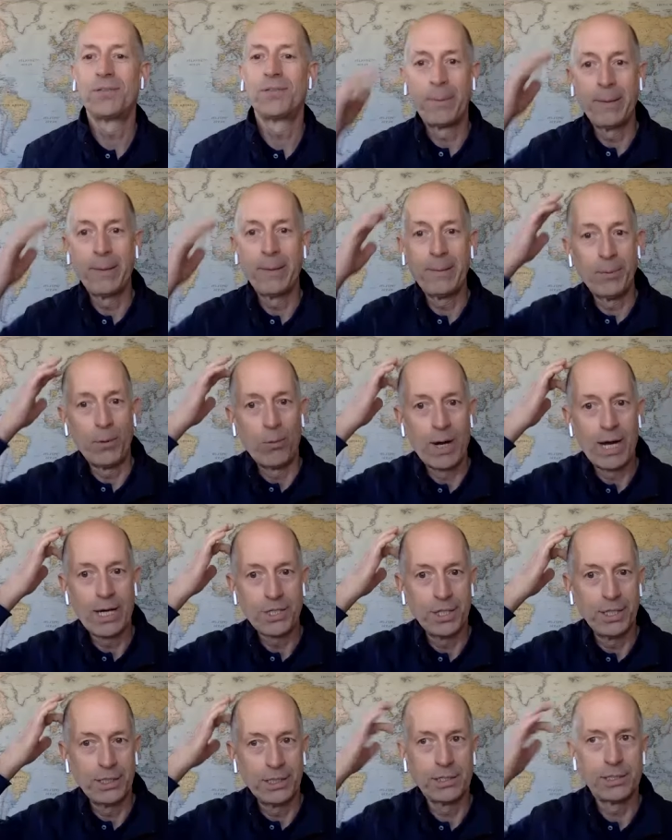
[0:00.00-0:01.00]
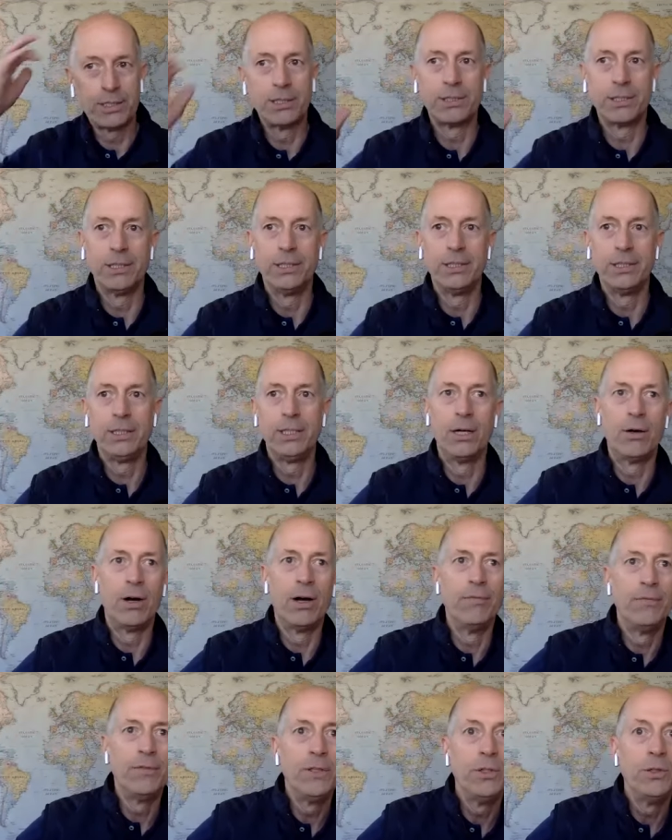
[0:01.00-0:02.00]
for people watching, this isn't, you know,
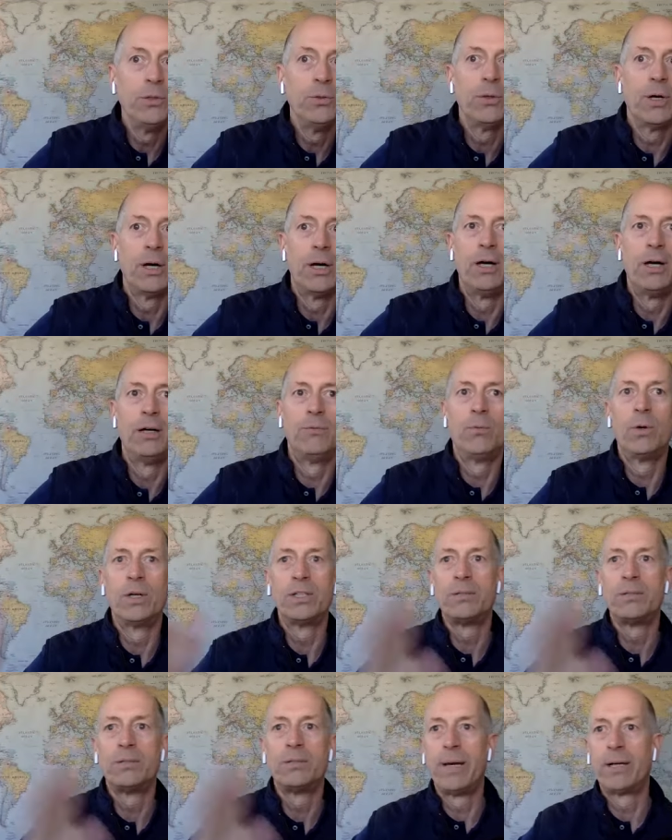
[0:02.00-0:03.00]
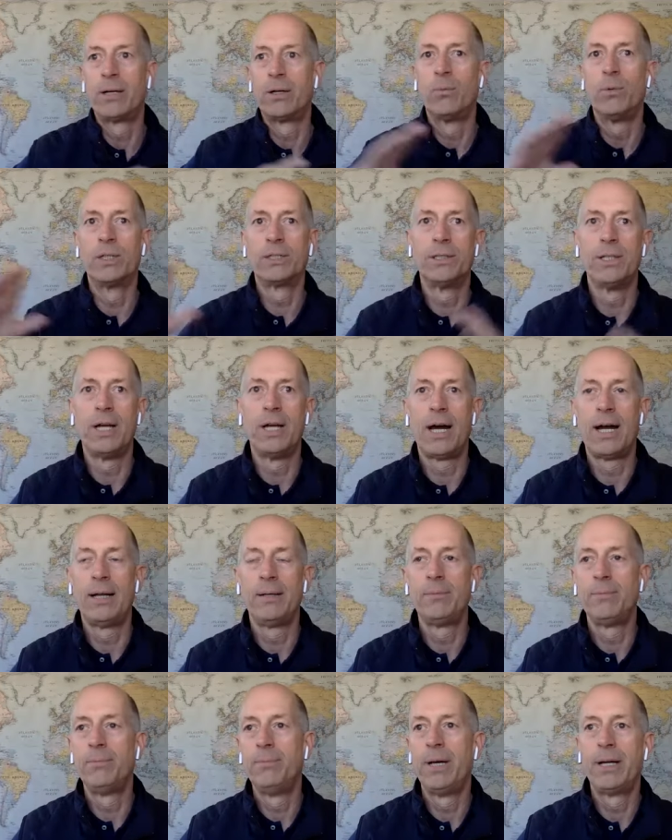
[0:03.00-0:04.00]
a view of what's better, what's not
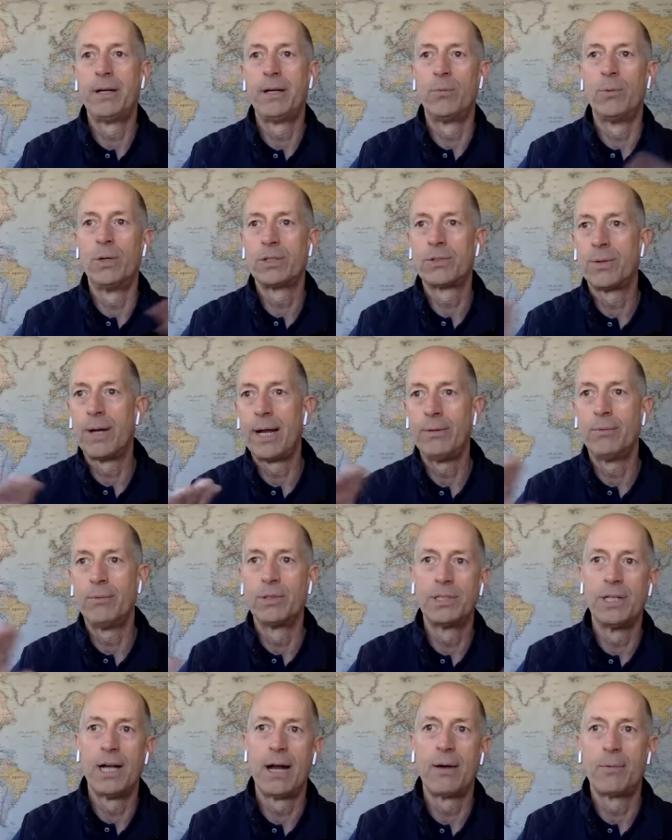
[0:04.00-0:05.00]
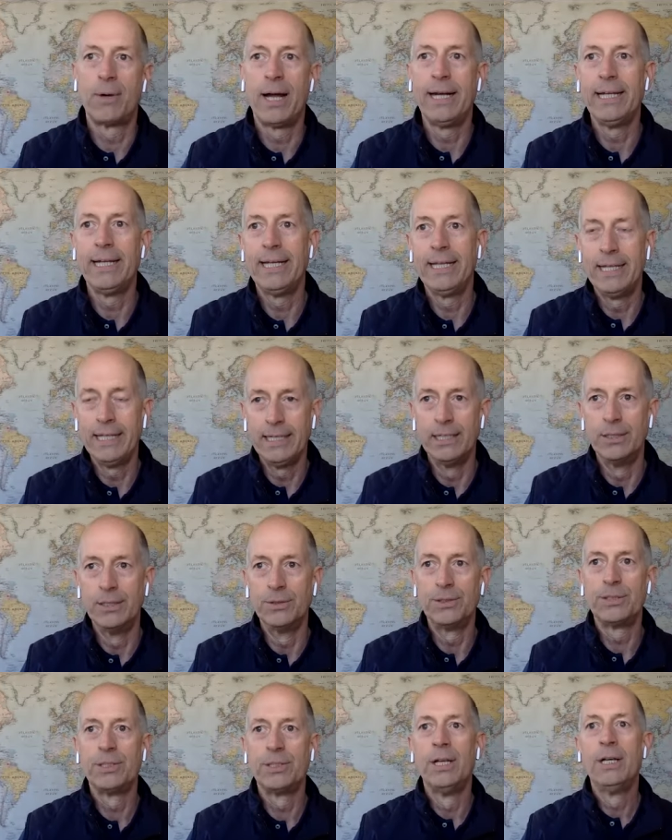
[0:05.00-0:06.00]
better, what's right, what's not right. It
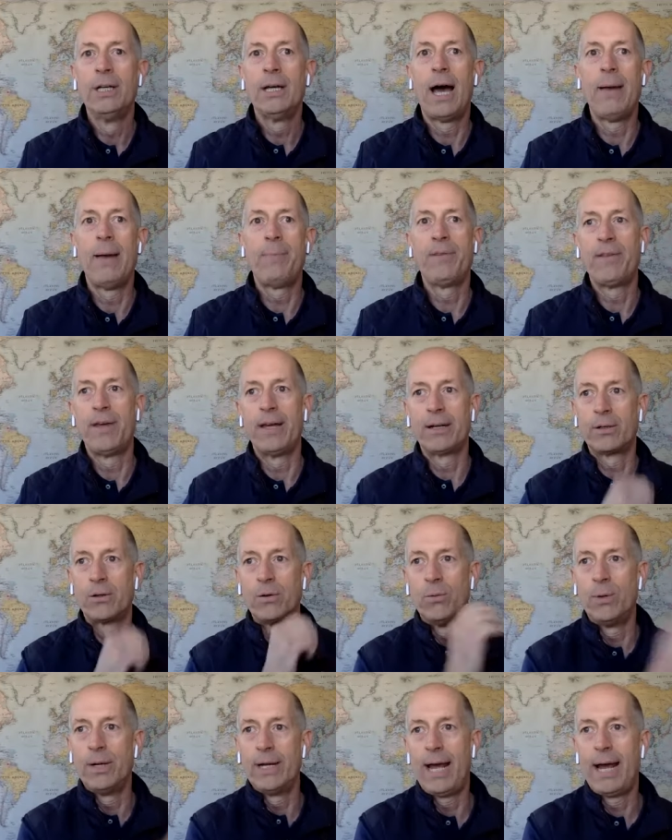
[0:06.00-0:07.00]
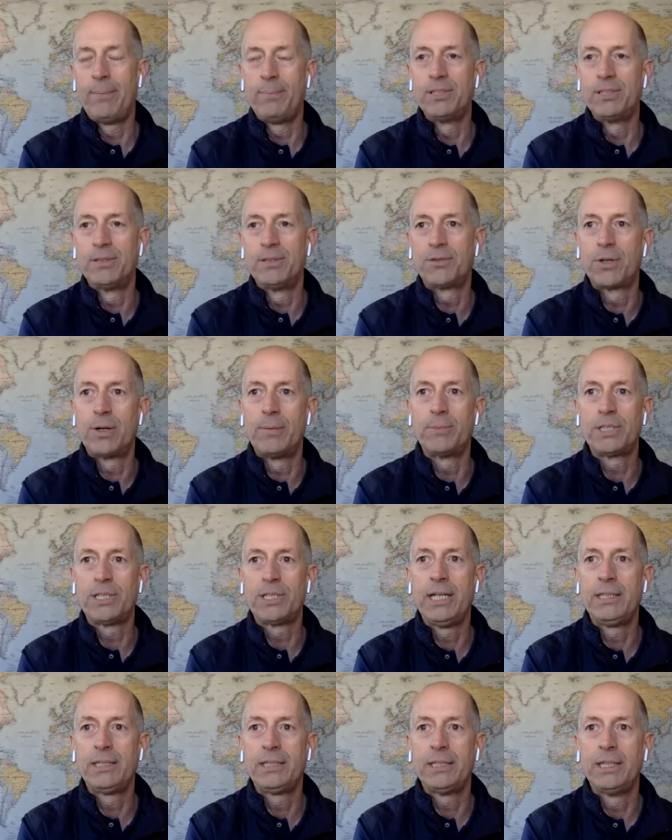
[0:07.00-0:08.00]
is hypothetical what happens if Trump
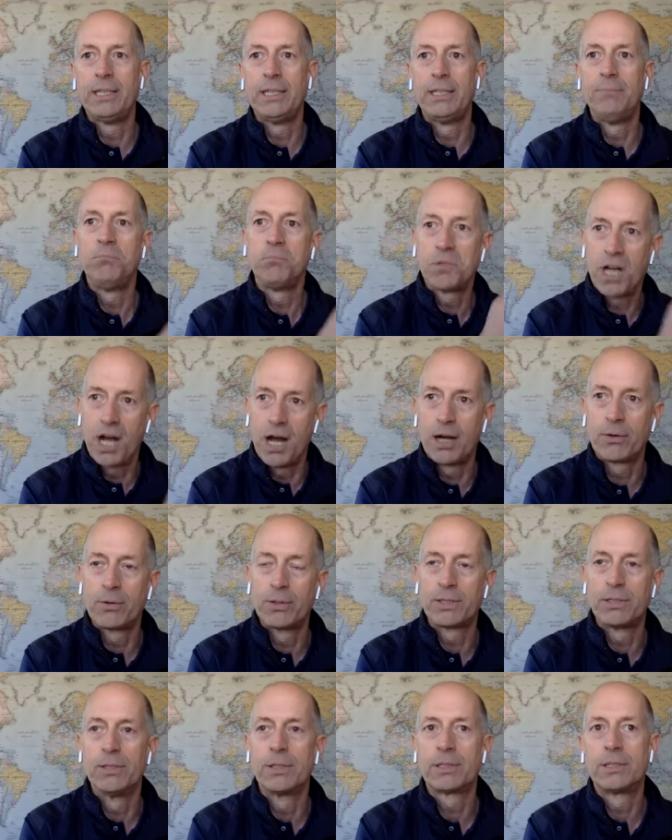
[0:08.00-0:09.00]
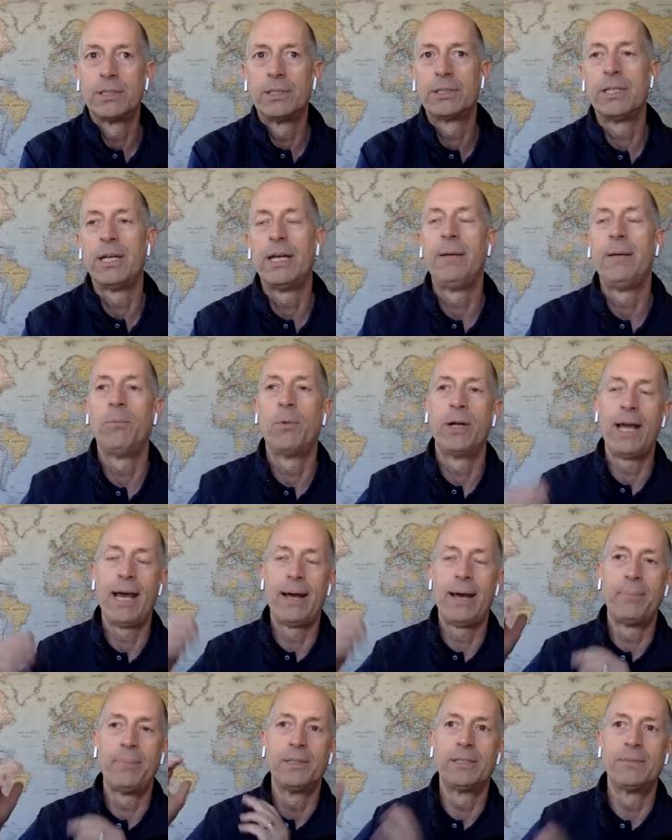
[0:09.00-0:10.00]
stays in, Congress looks the same, what
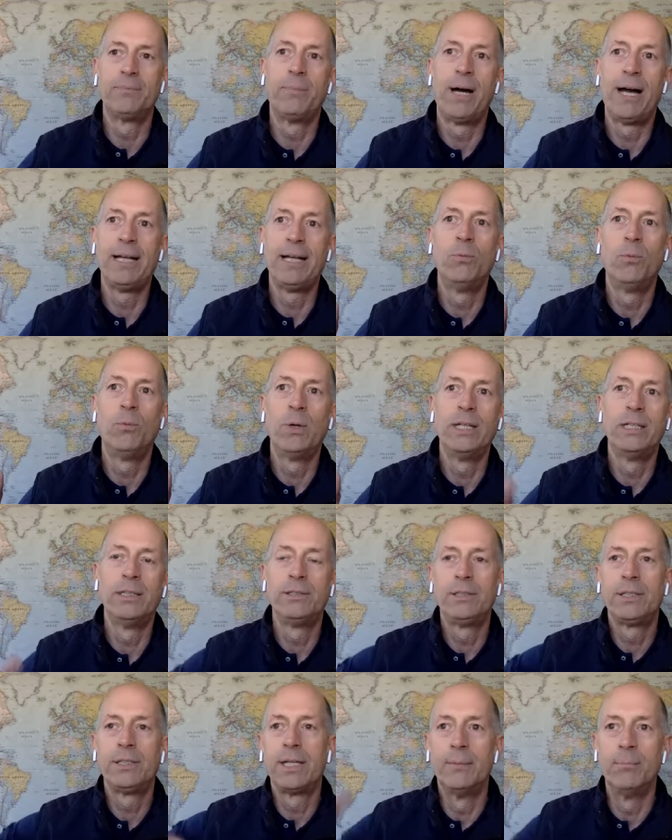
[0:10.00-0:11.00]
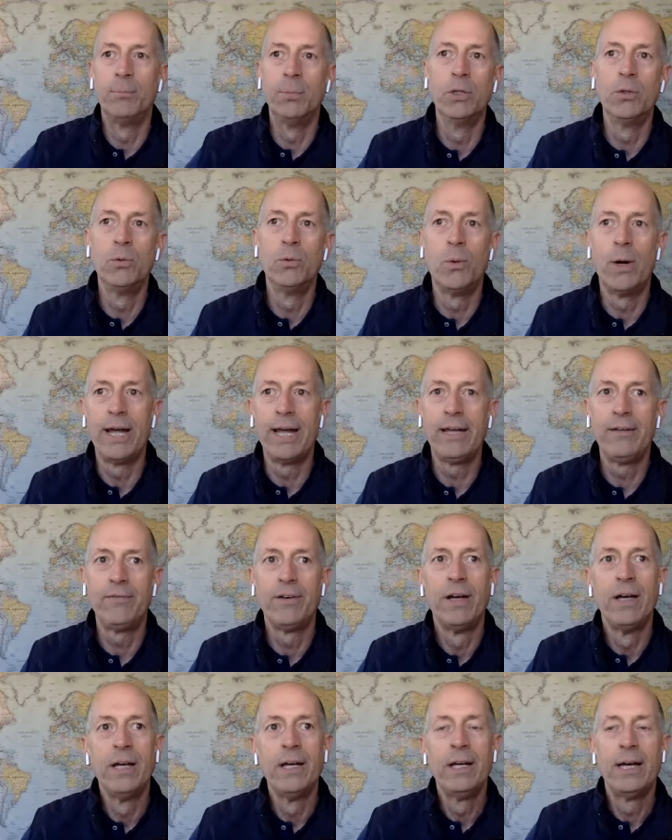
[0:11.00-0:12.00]
happens if Biden wins, you get a blue wave.
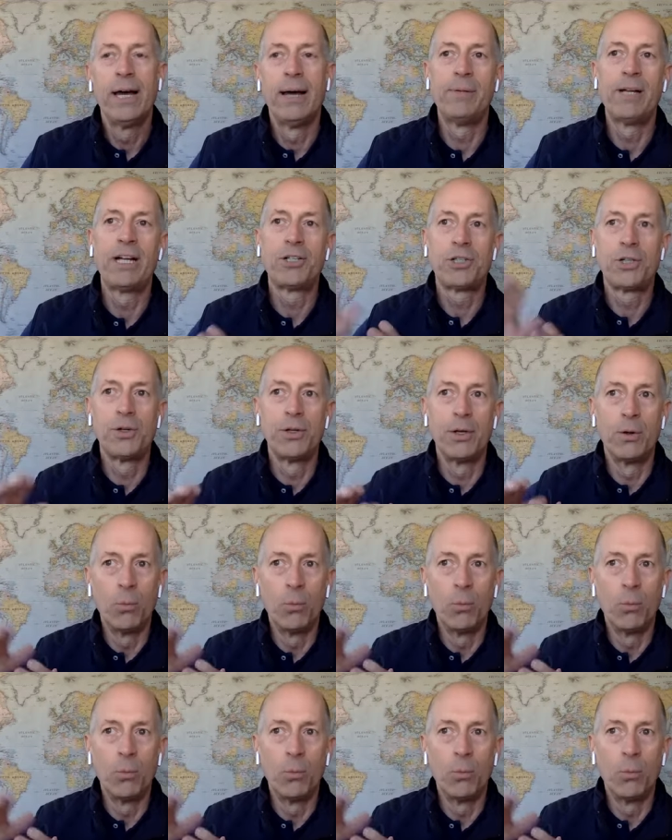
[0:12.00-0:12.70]
I'm not sure there